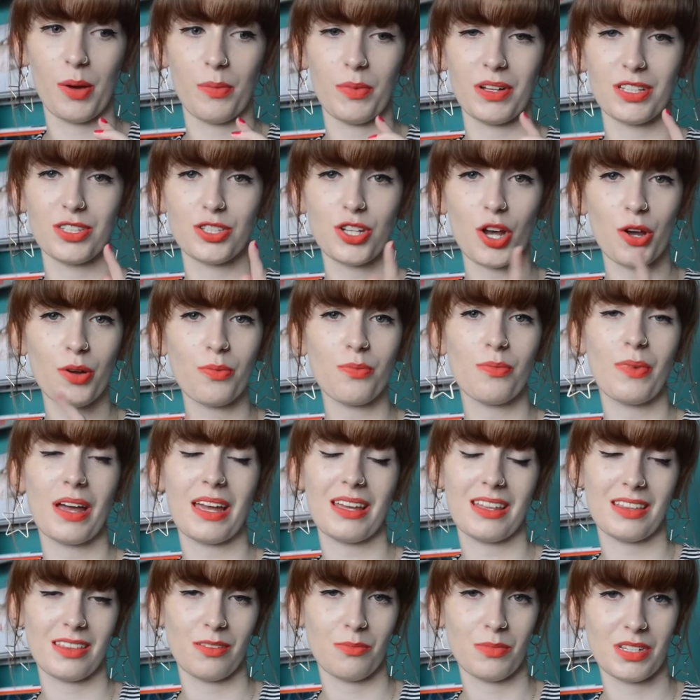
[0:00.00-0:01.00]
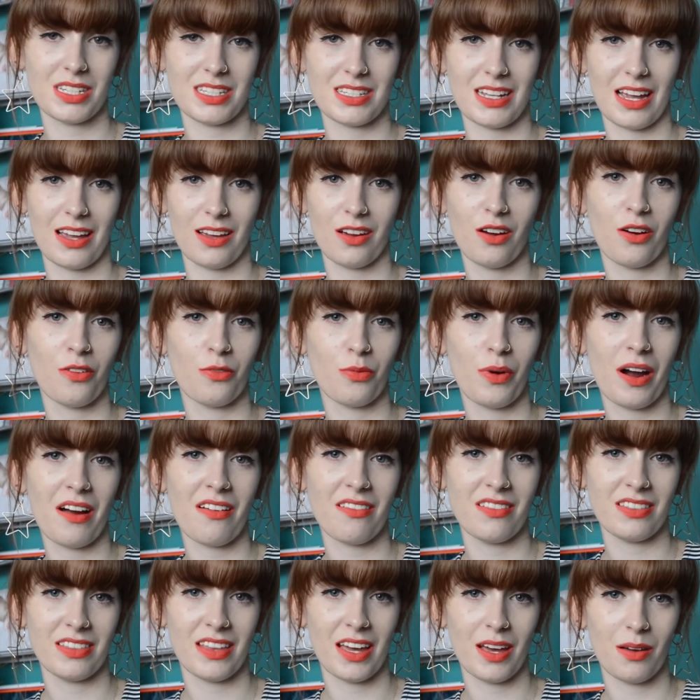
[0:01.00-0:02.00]
and don't make the mistake of
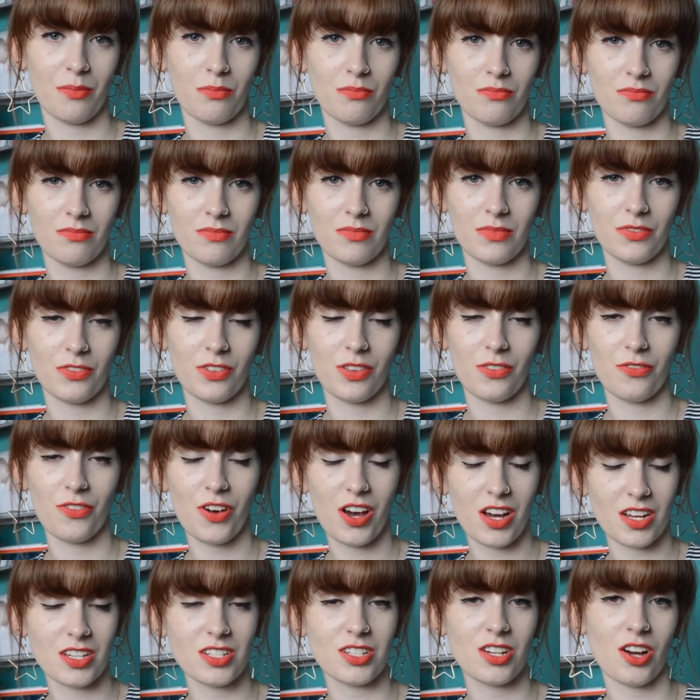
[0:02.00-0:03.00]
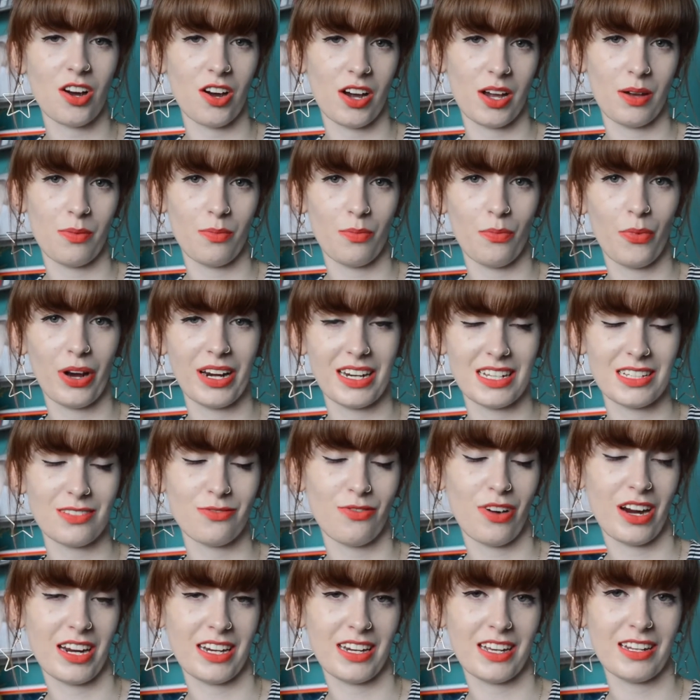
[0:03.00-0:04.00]
wearing them for the first time when it's
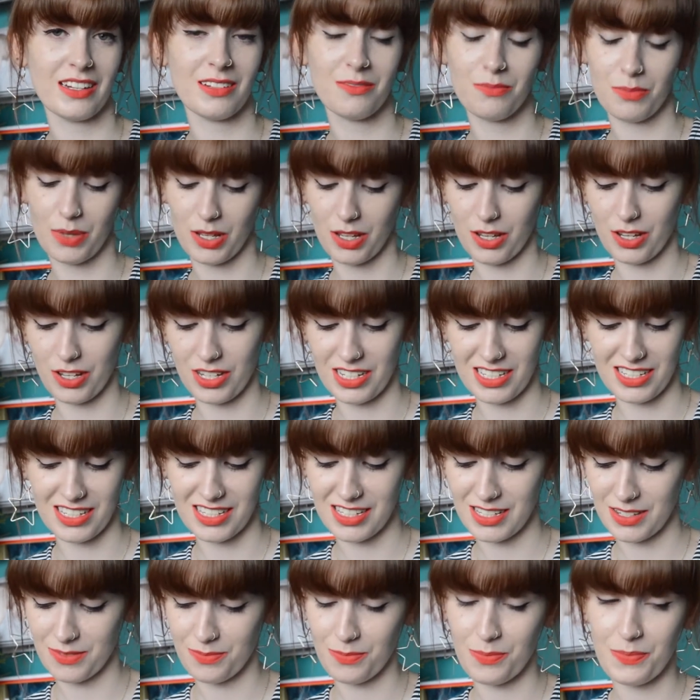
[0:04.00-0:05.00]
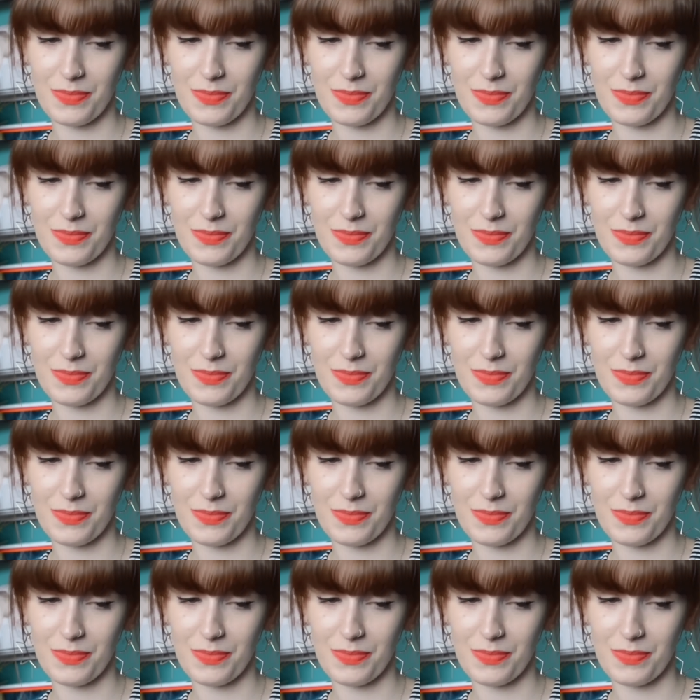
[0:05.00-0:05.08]
raining because